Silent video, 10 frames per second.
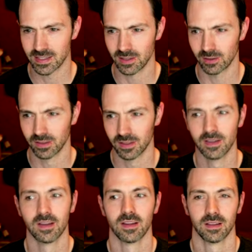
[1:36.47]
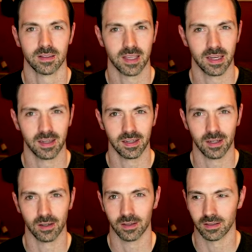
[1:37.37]
So let's get into
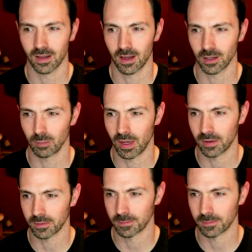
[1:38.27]
here and talk about